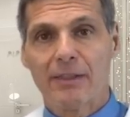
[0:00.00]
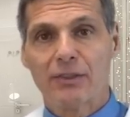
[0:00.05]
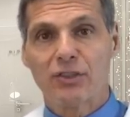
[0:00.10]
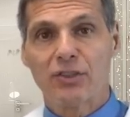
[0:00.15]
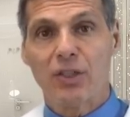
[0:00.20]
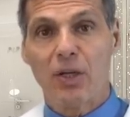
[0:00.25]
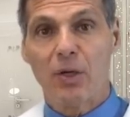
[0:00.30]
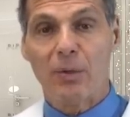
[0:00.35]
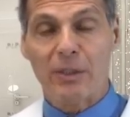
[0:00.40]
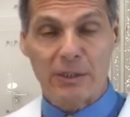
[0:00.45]

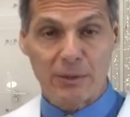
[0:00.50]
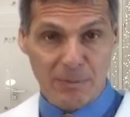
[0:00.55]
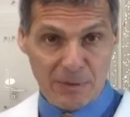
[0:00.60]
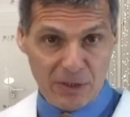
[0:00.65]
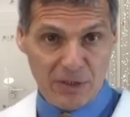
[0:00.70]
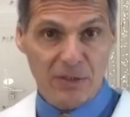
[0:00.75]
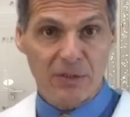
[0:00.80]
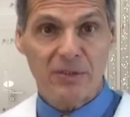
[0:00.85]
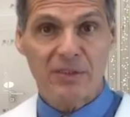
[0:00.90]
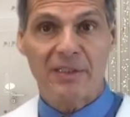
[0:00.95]
So it's
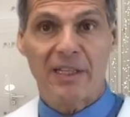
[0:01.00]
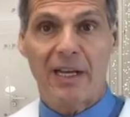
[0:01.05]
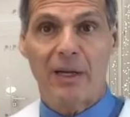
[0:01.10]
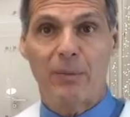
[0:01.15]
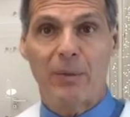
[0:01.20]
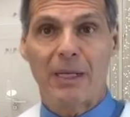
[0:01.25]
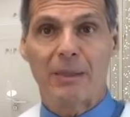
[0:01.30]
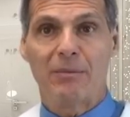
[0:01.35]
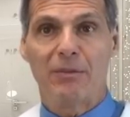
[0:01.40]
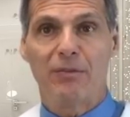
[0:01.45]
been used
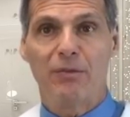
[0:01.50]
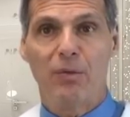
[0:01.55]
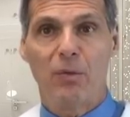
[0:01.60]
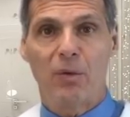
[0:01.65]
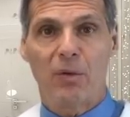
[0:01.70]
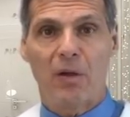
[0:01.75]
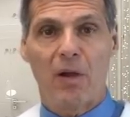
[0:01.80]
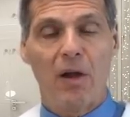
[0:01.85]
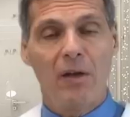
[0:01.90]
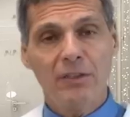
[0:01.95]
that way
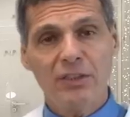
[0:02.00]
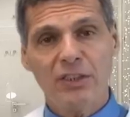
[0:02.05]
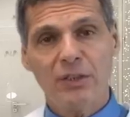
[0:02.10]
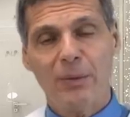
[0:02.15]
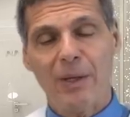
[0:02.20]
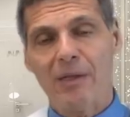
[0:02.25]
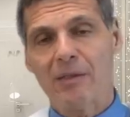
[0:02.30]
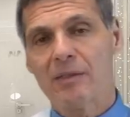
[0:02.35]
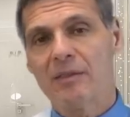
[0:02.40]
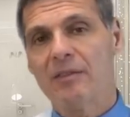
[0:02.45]
before.
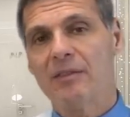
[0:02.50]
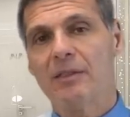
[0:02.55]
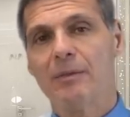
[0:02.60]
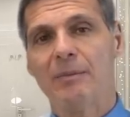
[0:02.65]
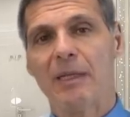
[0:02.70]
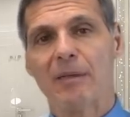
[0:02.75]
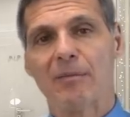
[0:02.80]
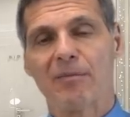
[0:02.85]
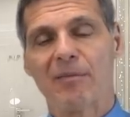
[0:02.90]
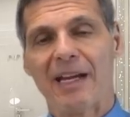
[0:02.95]
Also,
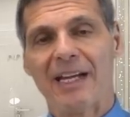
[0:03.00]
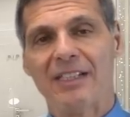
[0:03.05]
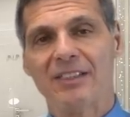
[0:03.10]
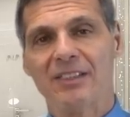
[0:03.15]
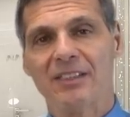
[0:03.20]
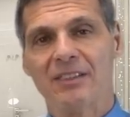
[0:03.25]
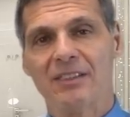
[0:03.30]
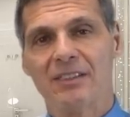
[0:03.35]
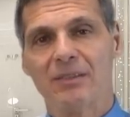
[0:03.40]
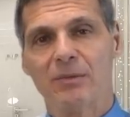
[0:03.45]
L-glutamine
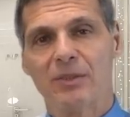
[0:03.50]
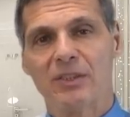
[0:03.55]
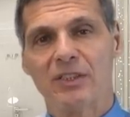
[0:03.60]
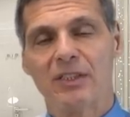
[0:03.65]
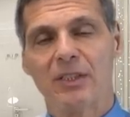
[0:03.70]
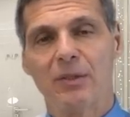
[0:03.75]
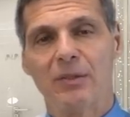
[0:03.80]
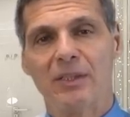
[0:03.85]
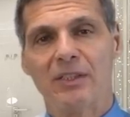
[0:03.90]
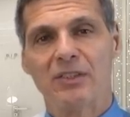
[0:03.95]
raises
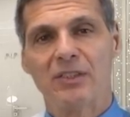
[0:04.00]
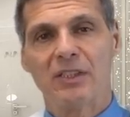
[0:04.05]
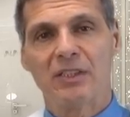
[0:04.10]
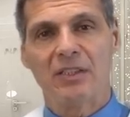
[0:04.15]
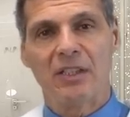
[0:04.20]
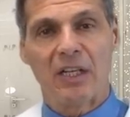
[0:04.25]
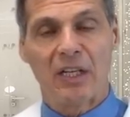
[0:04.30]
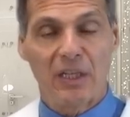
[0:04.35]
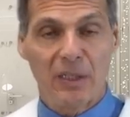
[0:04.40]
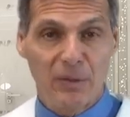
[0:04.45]
what's known as
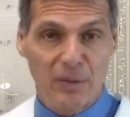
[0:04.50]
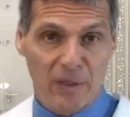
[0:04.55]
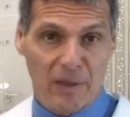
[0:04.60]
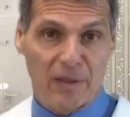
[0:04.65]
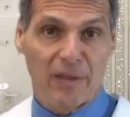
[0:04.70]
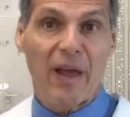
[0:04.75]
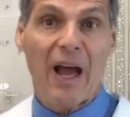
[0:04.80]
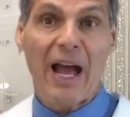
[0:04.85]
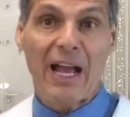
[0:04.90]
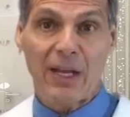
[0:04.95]
the
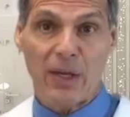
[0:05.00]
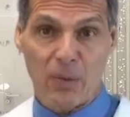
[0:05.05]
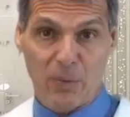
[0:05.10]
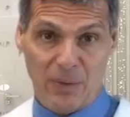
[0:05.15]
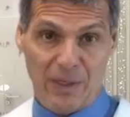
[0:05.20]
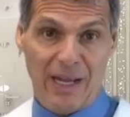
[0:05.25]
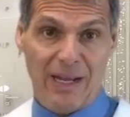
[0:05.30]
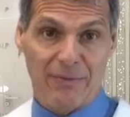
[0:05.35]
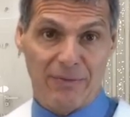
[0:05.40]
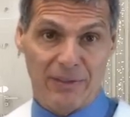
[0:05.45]

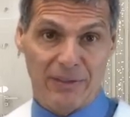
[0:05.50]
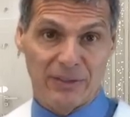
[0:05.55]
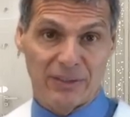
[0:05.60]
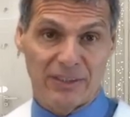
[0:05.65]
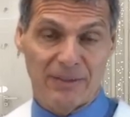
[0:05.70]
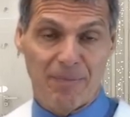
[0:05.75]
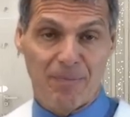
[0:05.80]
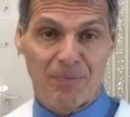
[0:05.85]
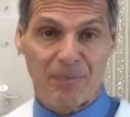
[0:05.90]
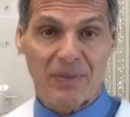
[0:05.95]
glutathione
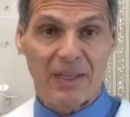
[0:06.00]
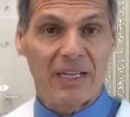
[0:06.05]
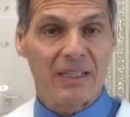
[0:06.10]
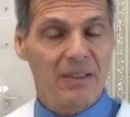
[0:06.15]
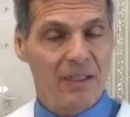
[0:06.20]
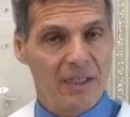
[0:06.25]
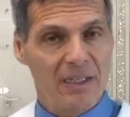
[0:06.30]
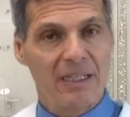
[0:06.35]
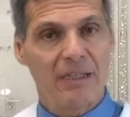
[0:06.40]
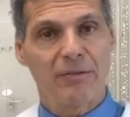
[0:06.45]
levels
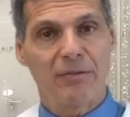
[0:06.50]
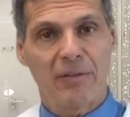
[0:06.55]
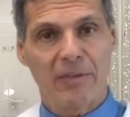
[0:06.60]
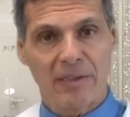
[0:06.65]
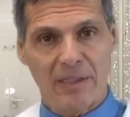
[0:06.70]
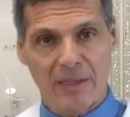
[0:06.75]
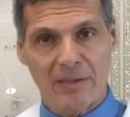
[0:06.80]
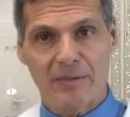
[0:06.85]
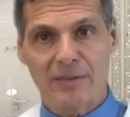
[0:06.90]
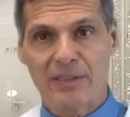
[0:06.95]
in the
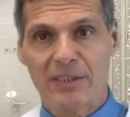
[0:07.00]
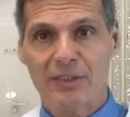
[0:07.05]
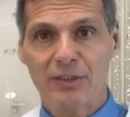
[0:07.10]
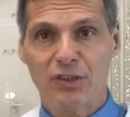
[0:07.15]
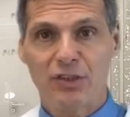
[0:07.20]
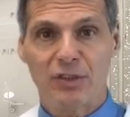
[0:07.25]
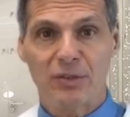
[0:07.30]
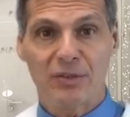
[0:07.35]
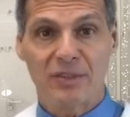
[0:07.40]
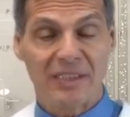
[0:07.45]
liver and other
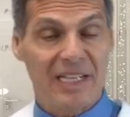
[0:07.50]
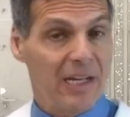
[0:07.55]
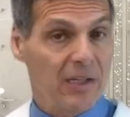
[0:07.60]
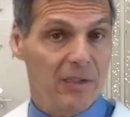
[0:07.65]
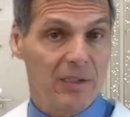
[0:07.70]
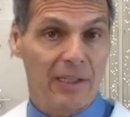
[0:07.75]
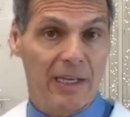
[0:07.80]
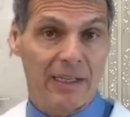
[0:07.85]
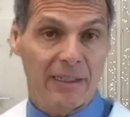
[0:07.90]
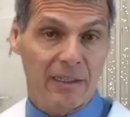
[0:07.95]
tissues, and
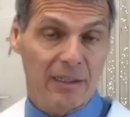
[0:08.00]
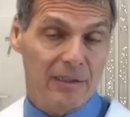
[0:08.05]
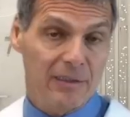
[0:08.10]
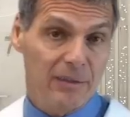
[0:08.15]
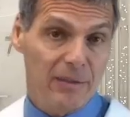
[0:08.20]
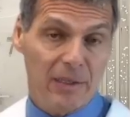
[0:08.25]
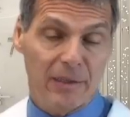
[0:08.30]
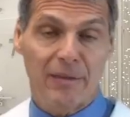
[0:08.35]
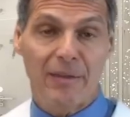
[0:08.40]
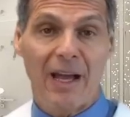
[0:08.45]

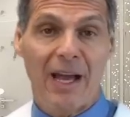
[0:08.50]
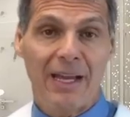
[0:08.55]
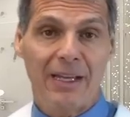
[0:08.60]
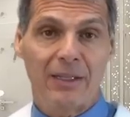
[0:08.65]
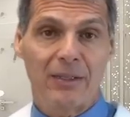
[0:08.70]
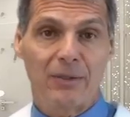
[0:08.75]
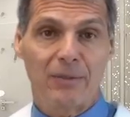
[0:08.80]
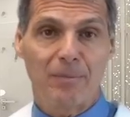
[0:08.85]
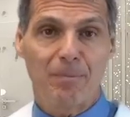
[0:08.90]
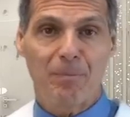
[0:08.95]

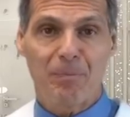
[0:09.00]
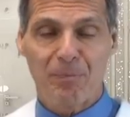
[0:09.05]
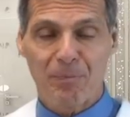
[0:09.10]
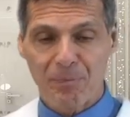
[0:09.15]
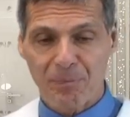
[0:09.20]
glutathione